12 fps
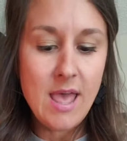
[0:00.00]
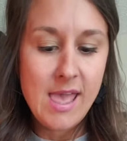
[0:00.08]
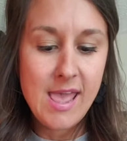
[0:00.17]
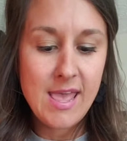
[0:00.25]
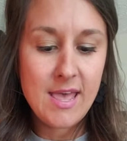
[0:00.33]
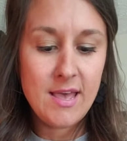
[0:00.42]

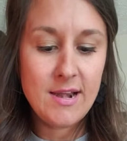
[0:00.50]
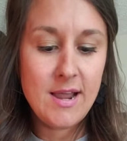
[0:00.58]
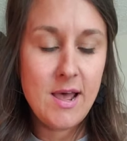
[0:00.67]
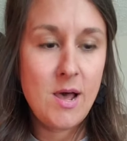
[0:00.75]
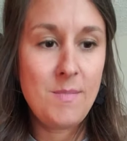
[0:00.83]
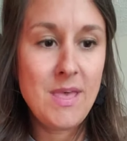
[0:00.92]
and
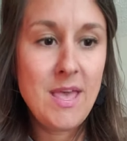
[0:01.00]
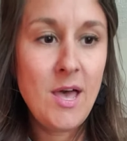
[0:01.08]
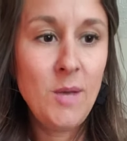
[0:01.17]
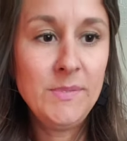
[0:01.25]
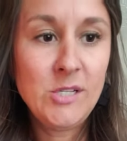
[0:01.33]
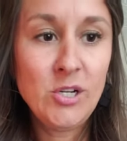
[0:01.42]
it
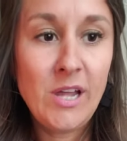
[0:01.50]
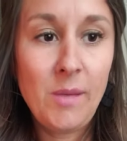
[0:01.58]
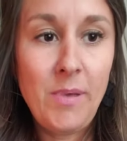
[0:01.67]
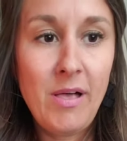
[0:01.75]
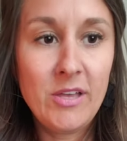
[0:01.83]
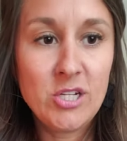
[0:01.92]
helps your nail
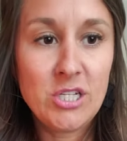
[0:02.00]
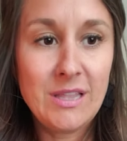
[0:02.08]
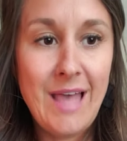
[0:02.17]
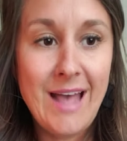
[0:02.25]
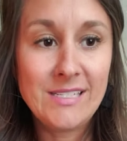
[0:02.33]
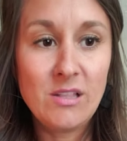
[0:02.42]
polish
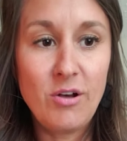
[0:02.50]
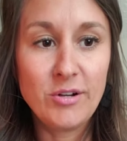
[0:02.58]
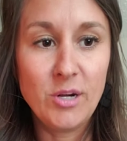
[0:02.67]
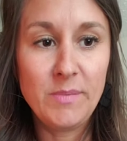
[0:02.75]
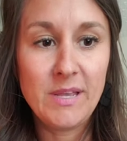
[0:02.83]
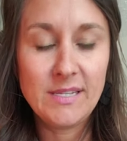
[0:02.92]
last
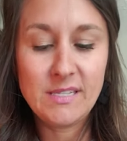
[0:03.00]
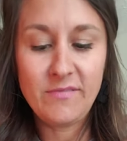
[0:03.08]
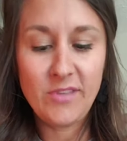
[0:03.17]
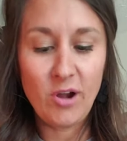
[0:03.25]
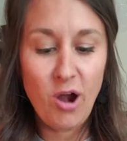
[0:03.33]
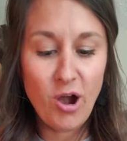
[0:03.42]
longer, because if
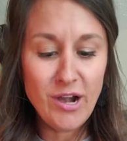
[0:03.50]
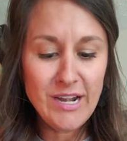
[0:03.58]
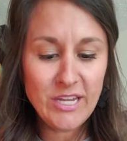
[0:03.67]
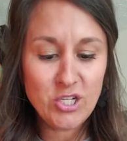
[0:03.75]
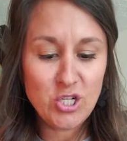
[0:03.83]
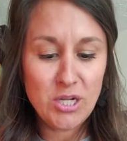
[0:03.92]
there are
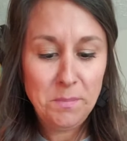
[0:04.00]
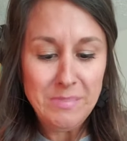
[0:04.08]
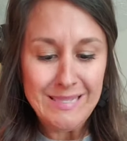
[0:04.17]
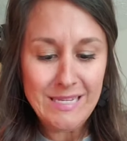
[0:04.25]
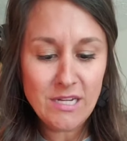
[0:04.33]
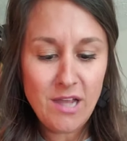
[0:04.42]
any
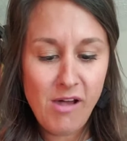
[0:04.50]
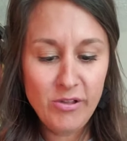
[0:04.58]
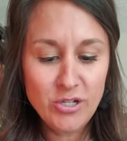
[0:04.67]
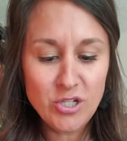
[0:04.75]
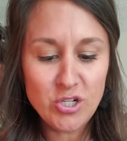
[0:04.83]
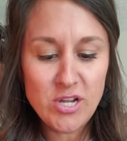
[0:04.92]
chips in Color
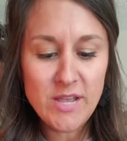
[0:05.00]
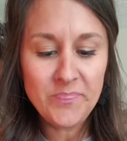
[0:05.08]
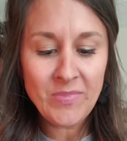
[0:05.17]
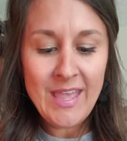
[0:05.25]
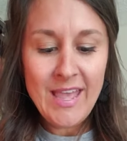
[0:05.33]
Street,